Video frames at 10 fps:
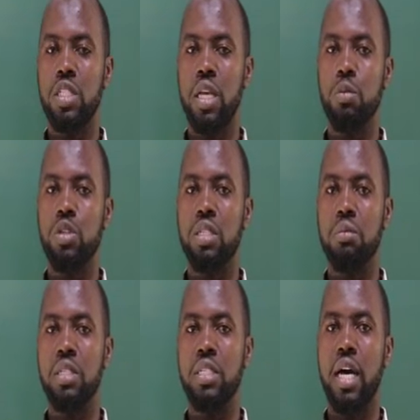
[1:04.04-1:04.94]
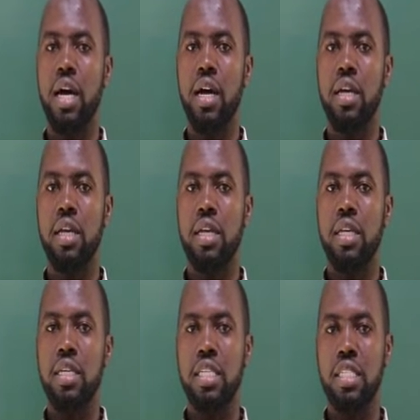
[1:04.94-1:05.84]
say multimedia,
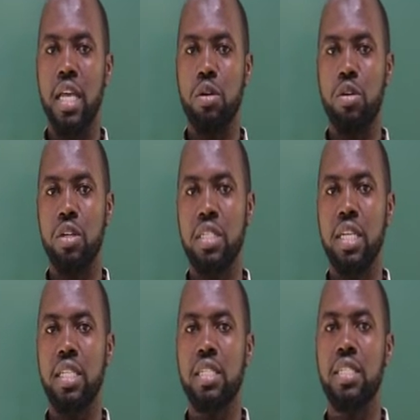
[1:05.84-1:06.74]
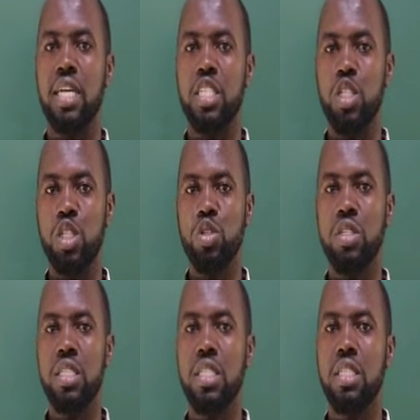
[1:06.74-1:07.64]
it's a content that
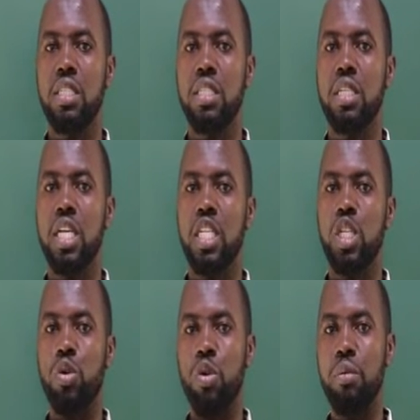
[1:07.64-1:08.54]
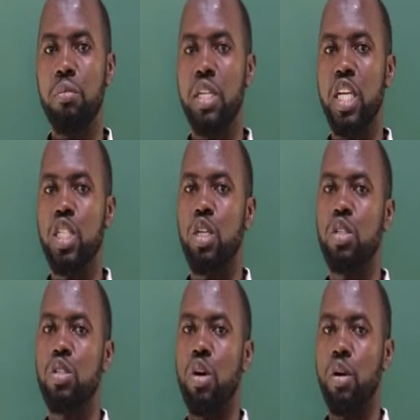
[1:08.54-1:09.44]
uses the
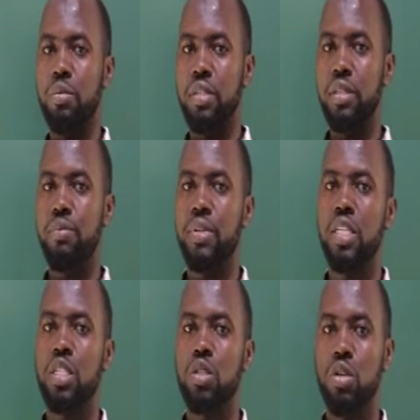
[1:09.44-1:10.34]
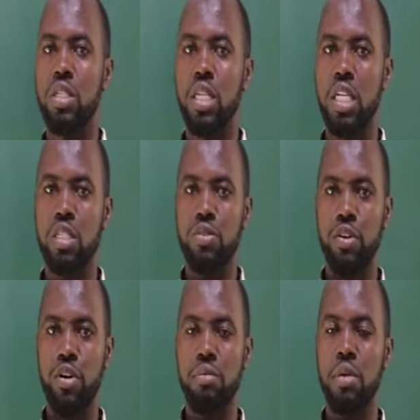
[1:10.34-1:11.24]
combinations of different content
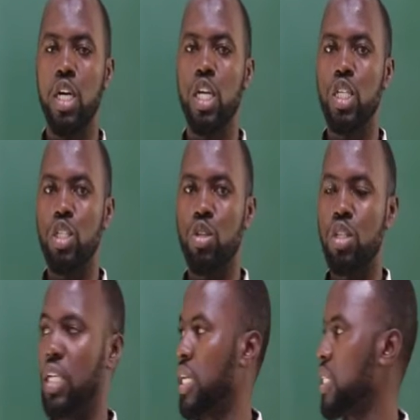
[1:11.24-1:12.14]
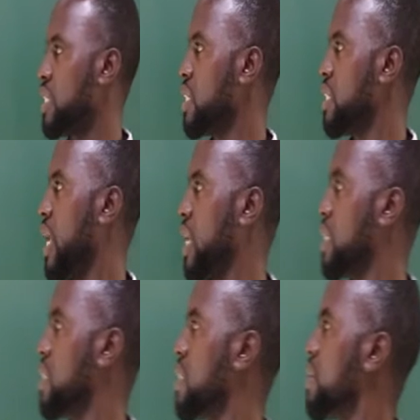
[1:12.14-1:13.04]
forms such as
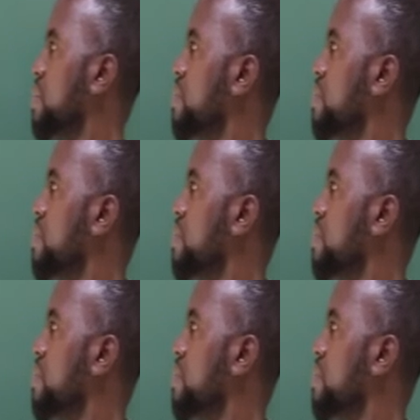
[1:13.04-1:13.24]
text,